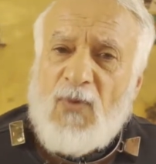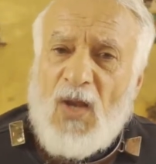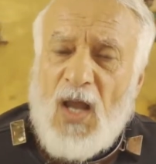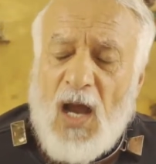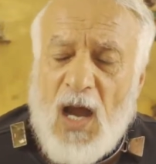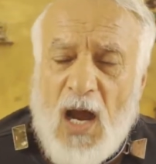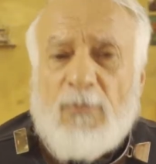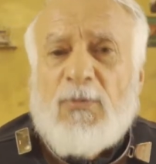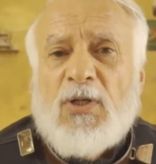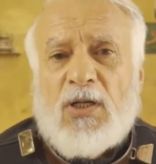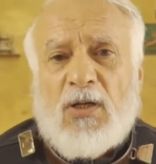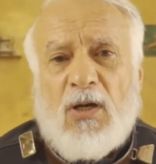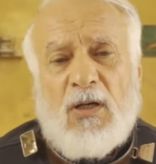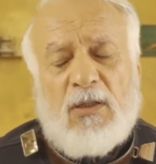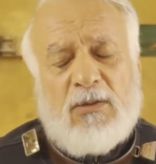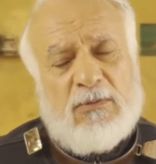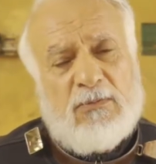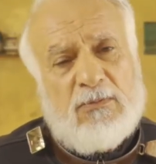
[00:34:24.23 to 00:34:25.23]

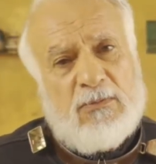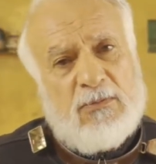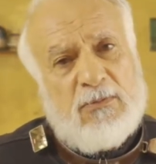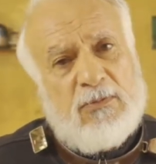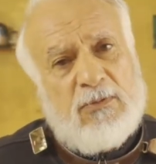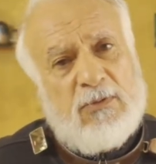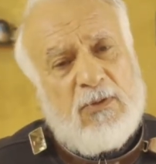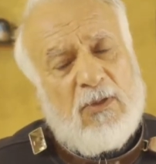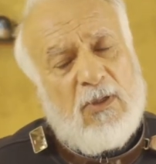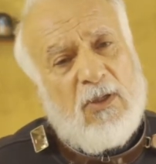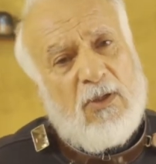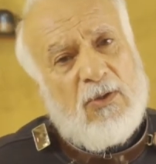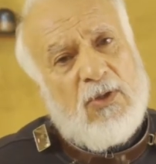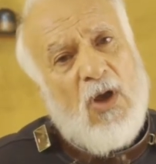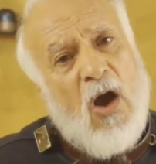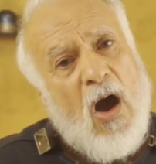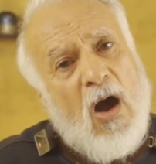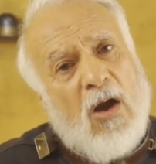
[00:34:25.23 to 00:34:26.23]
America,
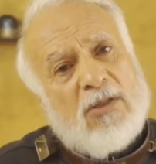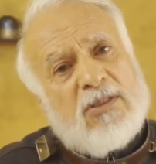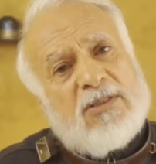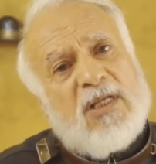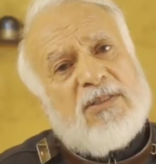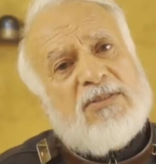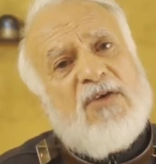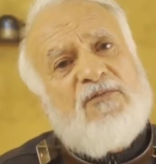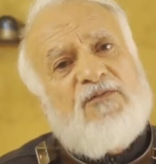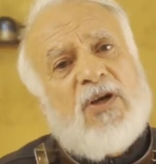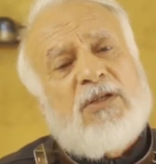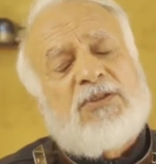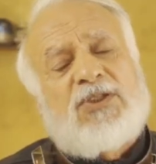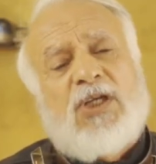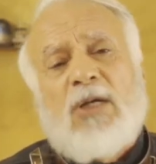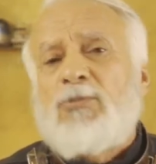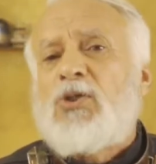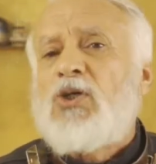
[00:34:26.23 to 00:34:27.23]
you are in the different
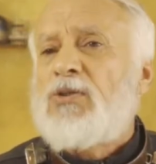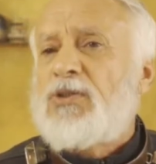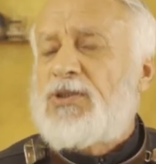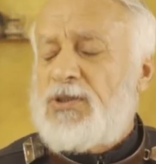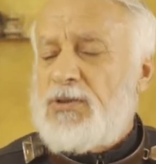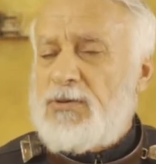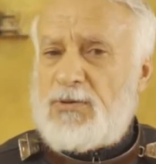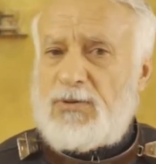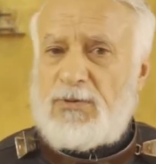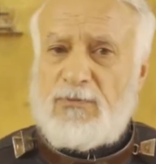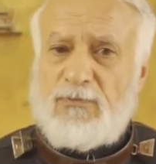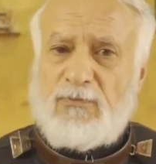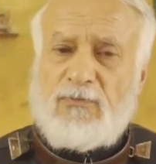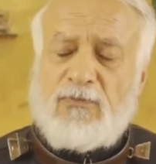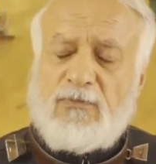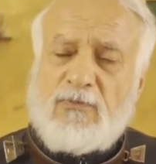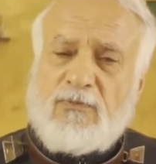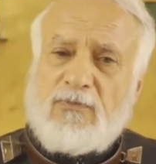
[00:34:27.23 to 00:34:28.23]
communities,
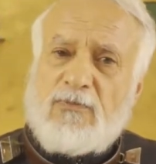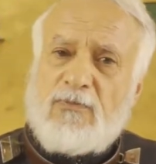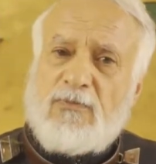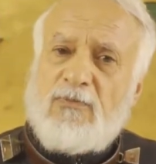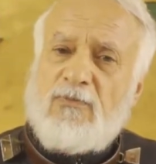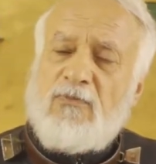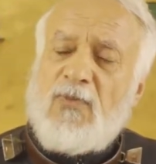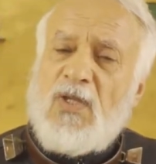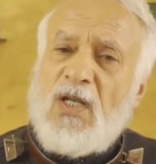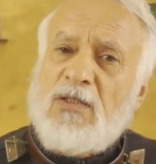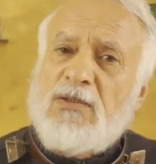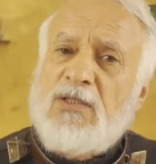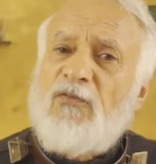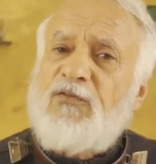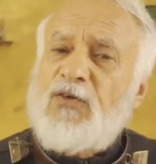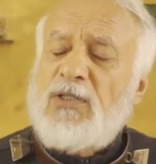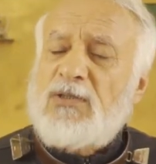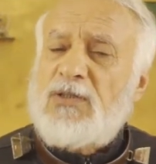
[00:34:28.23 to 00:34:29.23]

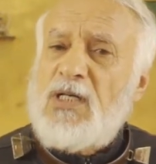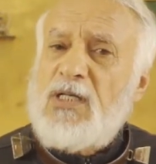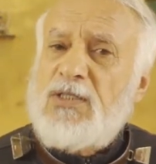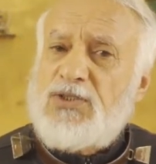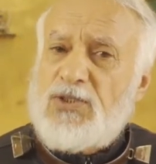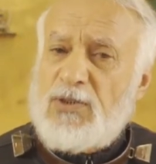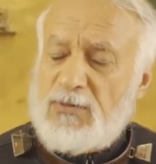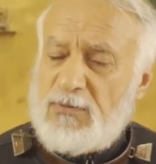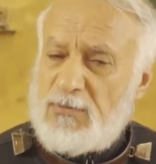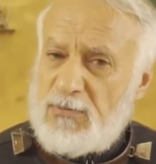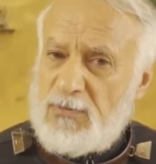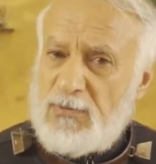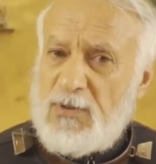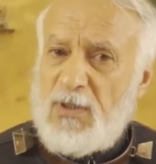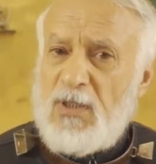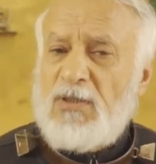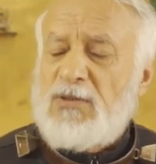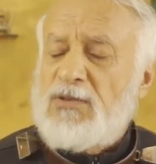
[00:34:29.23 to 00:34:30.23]
different religion,
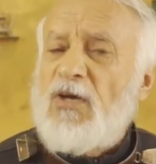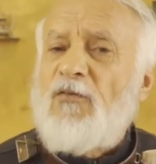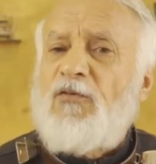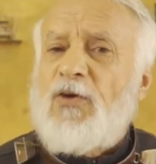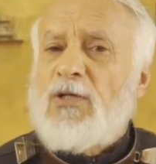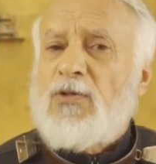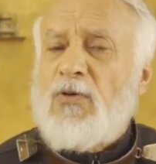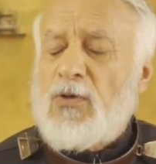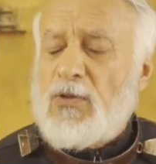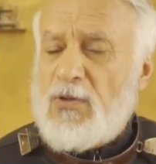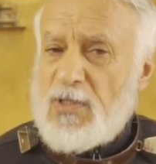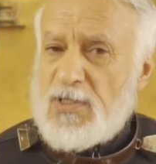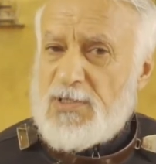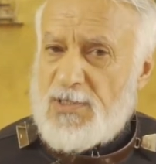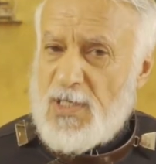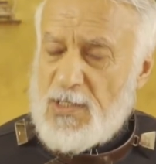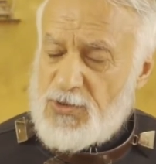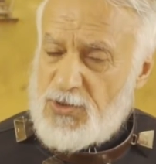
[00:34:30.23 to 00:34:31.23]
different
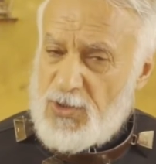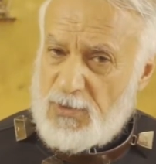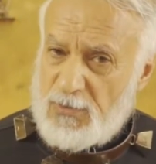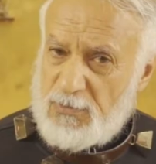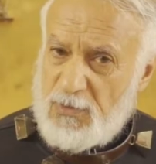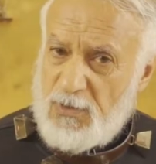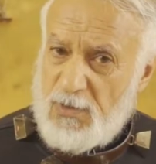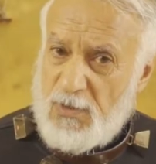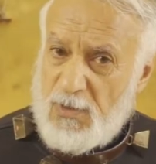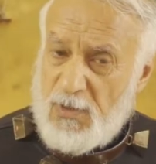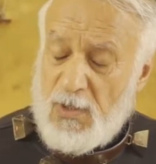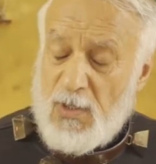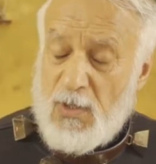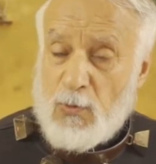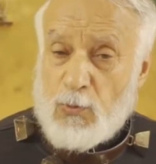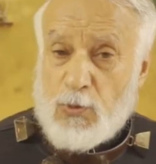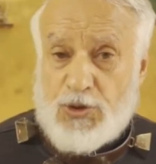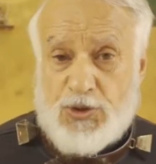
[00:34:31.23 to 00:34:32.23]
organization,
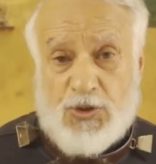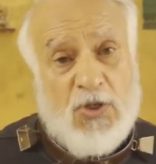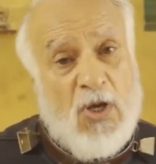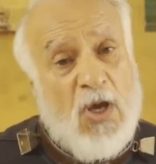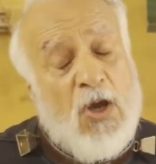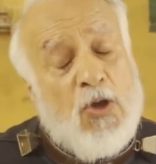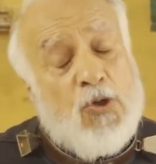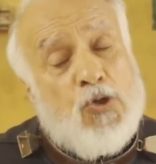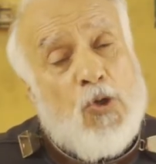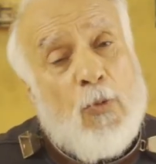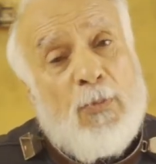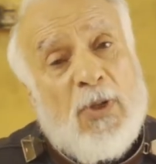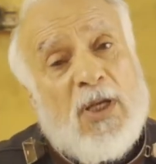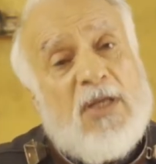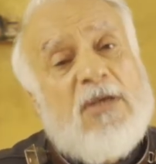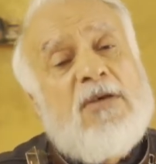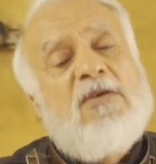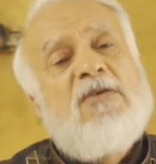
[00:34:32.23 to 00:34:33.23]
which you
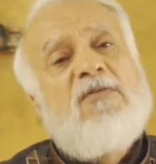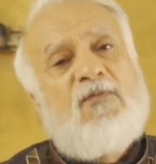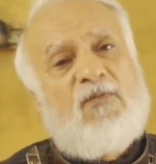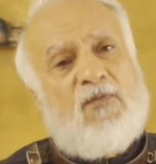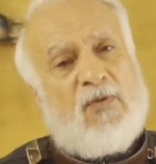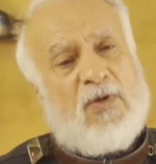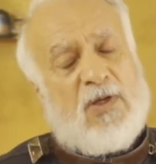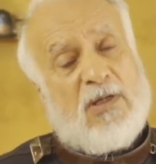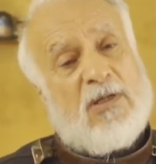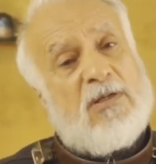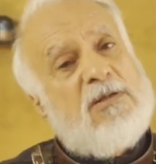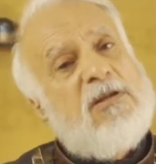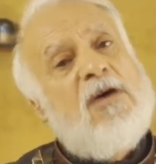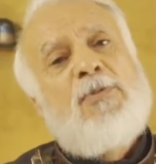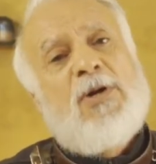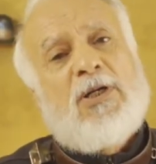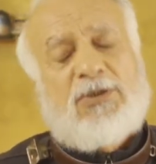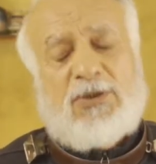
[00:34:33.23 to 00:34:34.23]
believe in
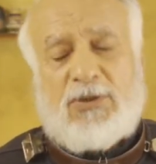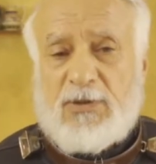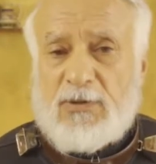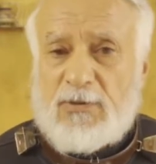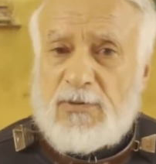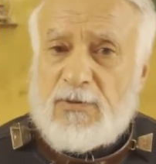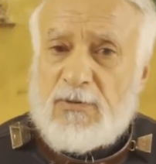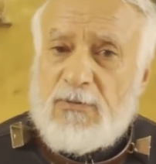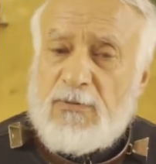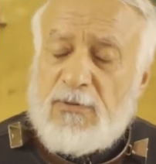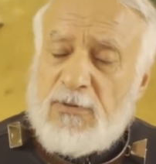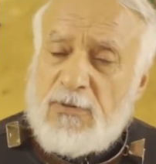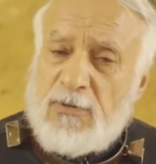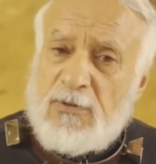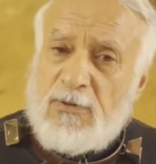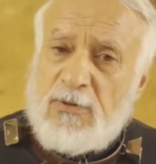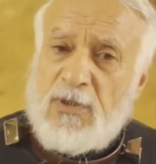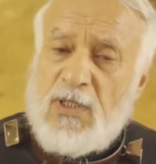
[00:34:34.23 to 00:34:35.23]
liberties,
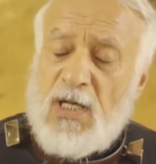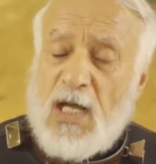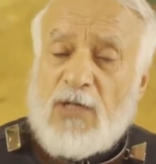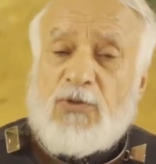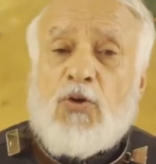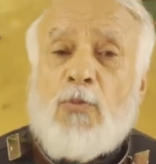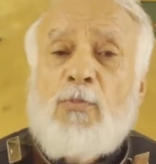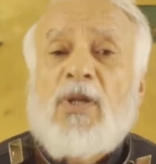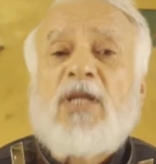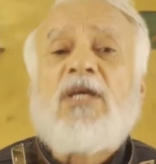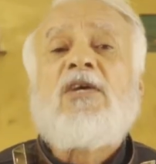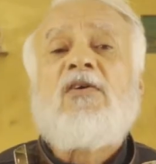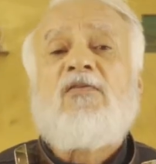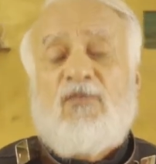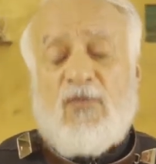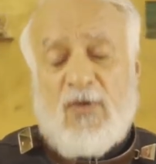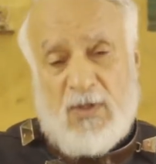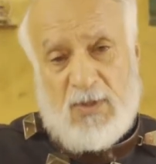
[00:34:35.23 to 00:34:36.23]
and you
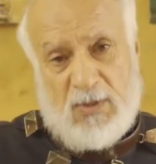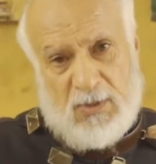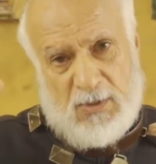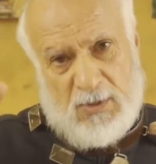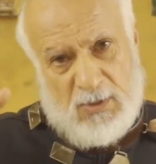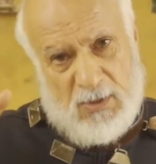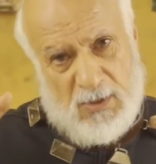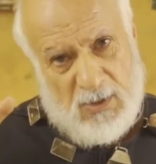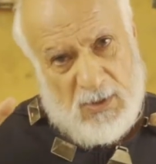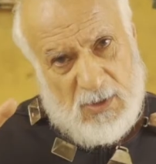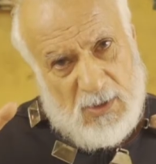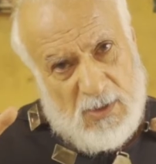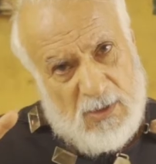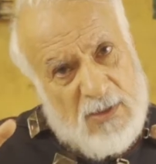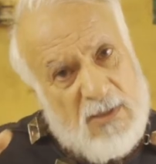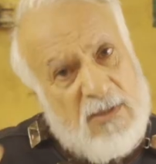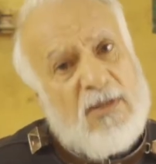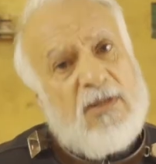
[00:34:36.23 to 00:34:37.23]
believe
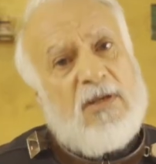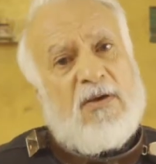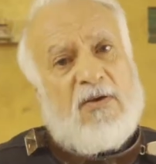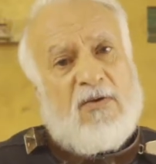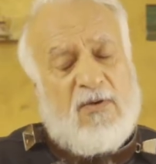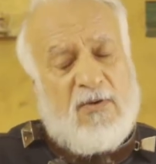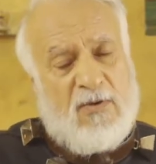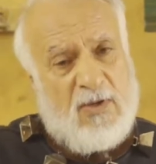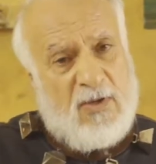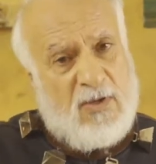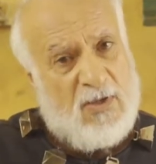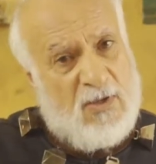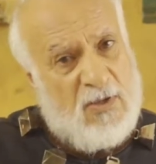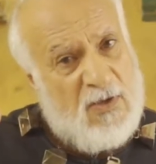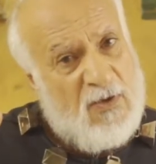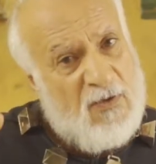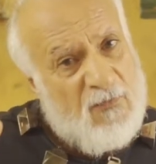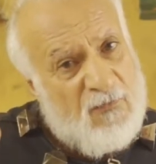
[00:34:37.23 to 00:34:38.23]
in the
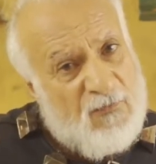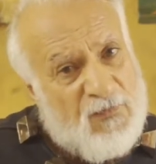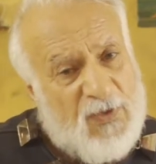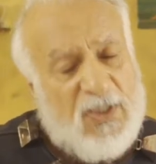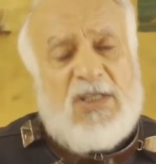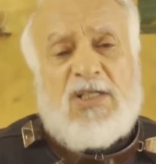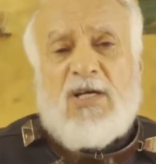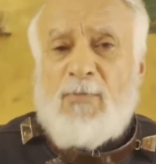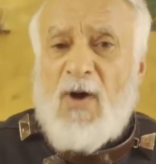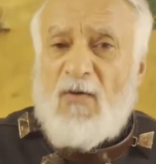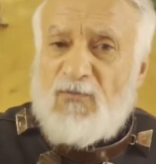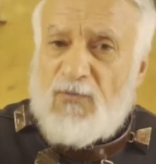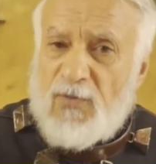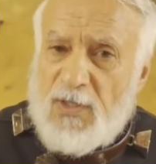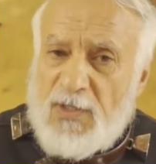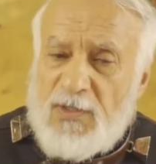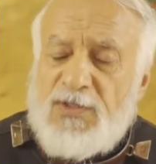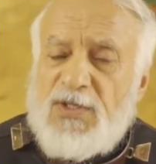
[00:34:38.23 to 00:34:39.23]
freedom
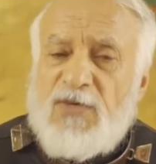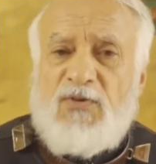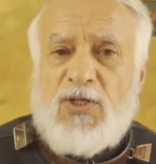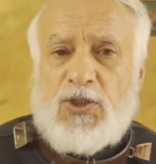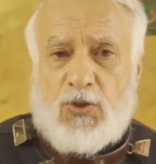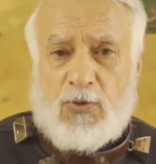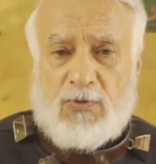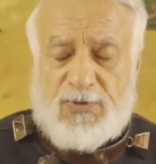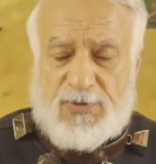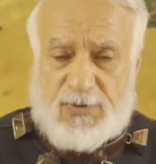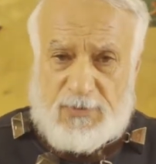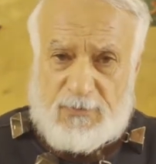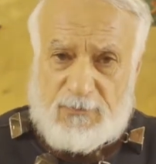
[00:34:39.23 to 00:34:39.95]
of individuals.